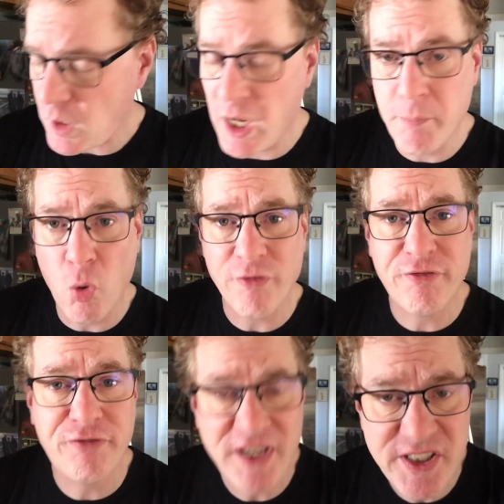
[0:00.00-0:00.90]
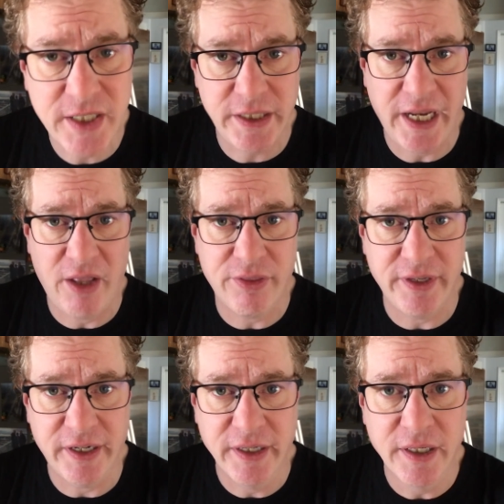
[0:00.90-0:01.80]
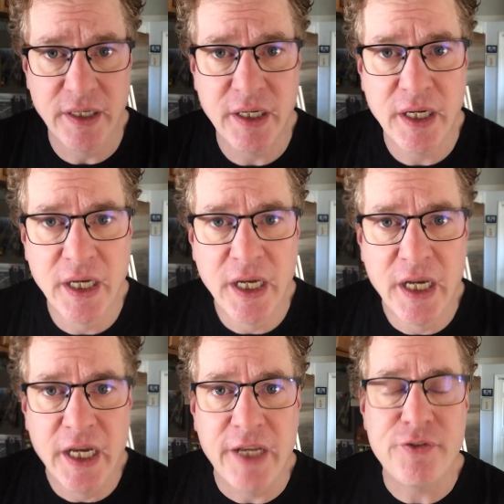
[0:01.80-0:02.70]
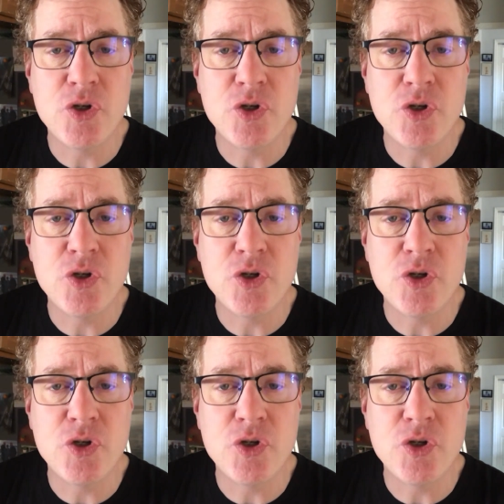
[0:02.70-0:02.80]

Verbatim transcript: and more physically healthy if